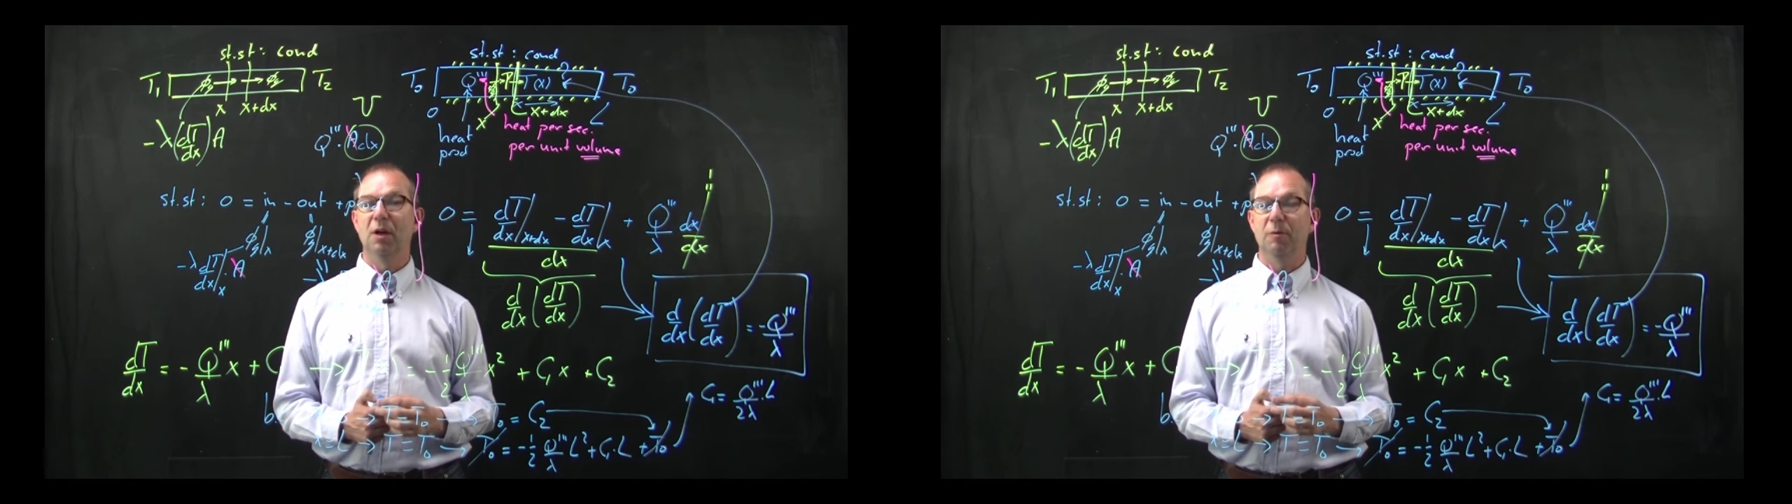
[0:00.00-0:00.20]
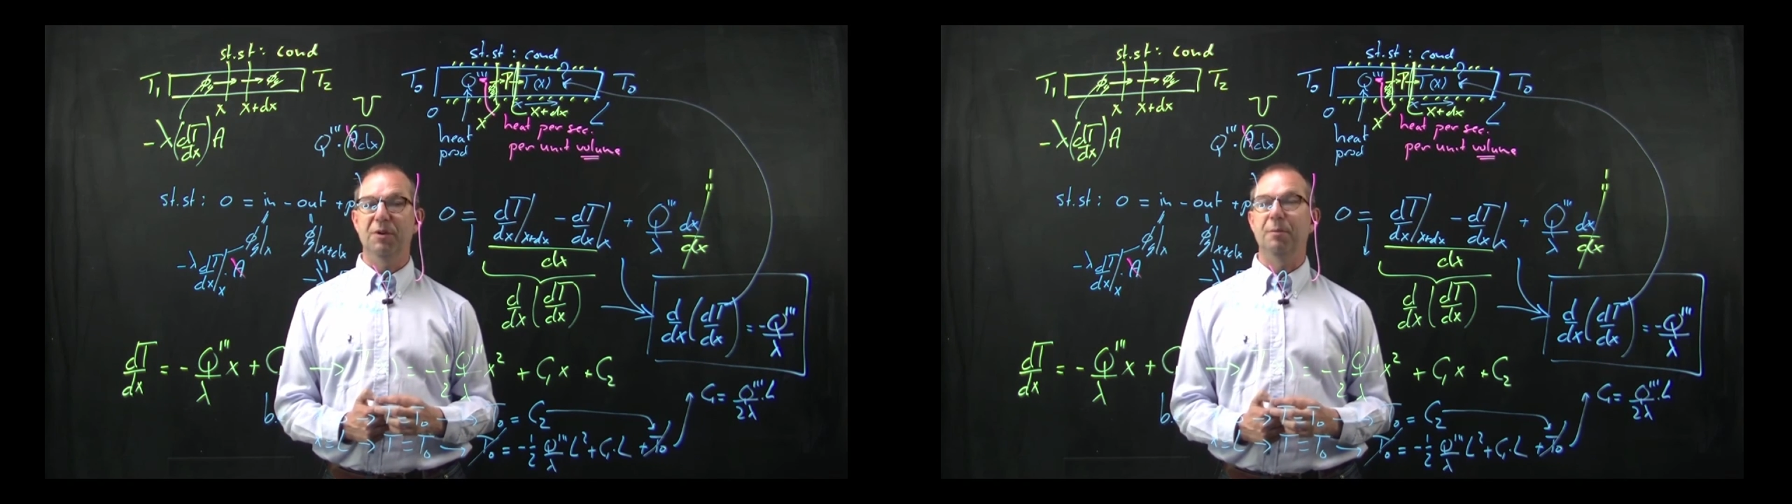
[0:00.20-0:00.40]

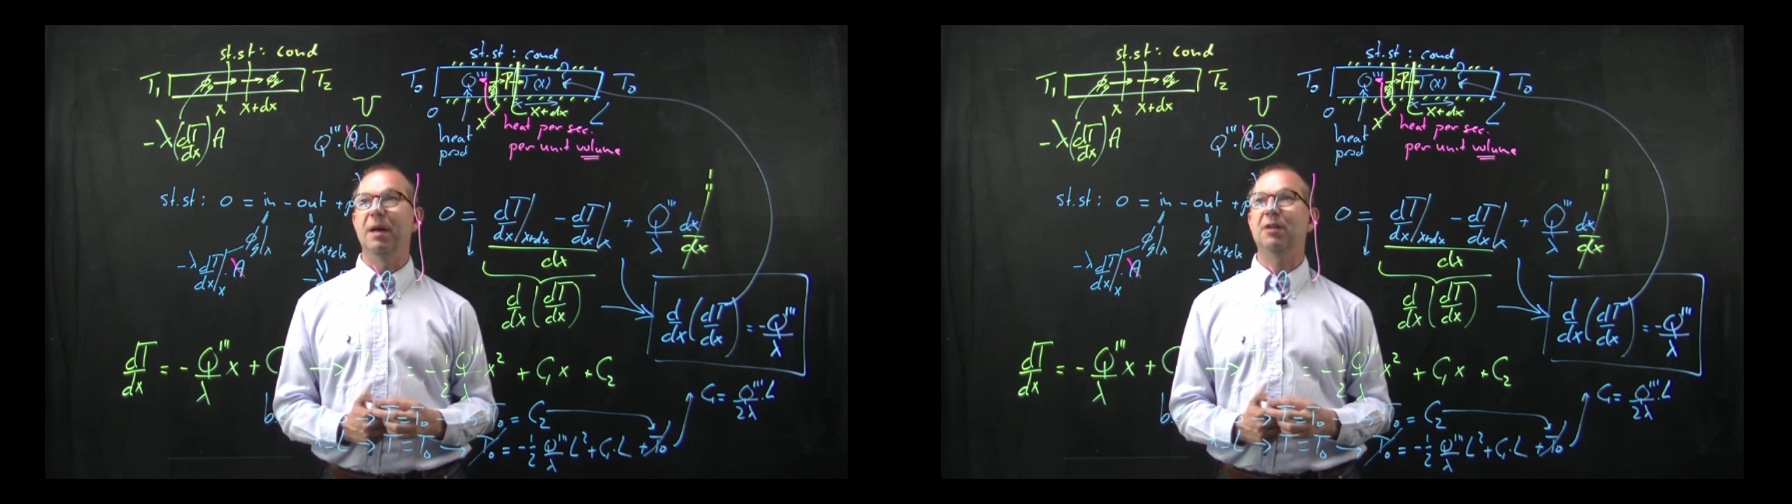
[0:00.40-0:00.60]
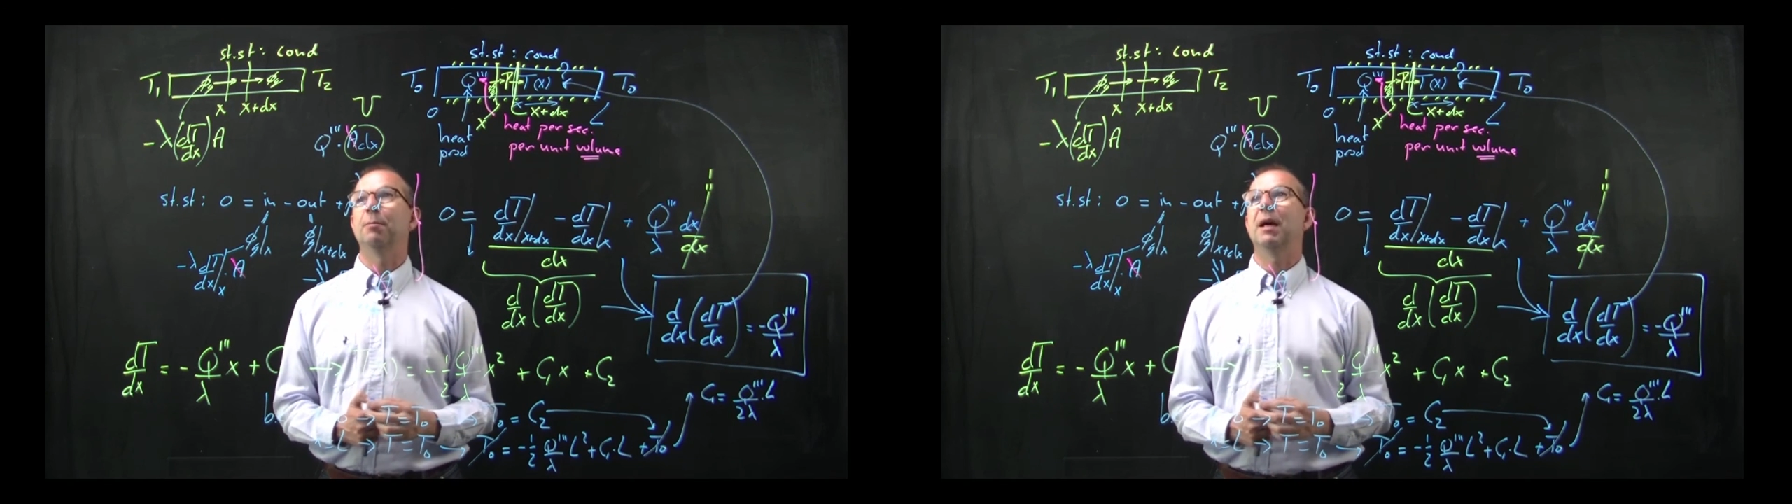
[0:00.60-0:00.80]
with the
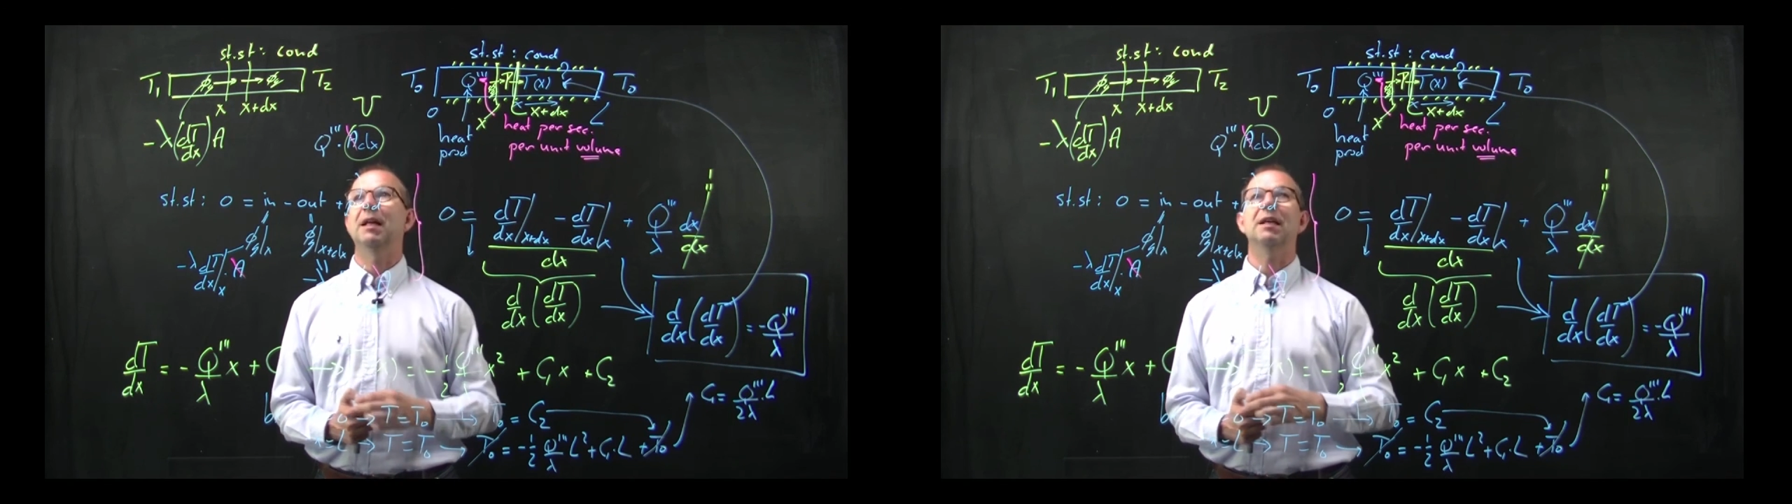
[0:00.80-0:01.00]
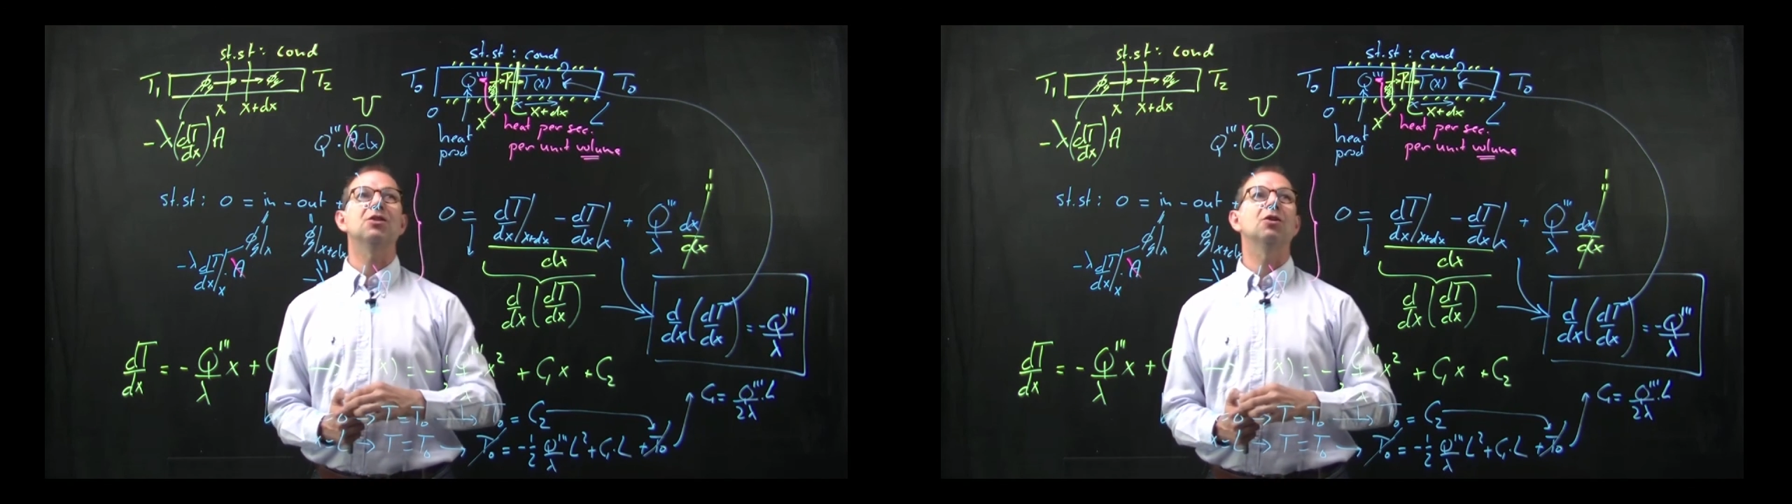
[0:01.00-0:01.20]

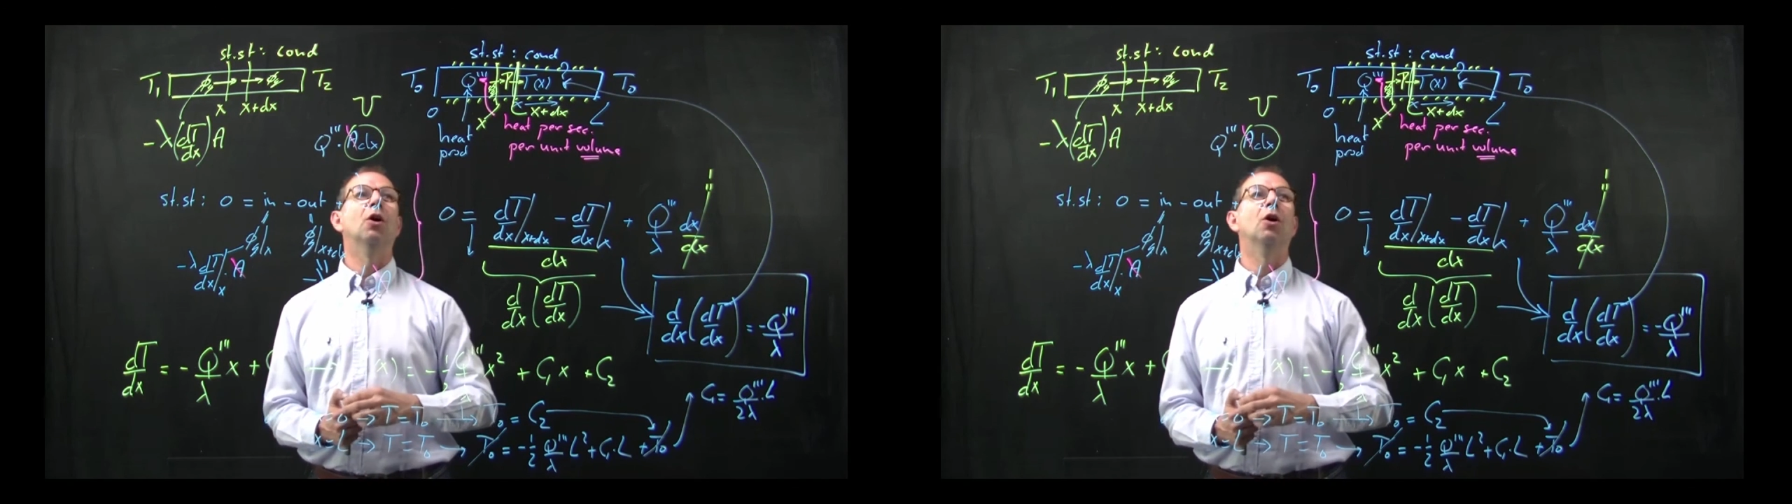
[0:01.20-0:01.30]
mathematics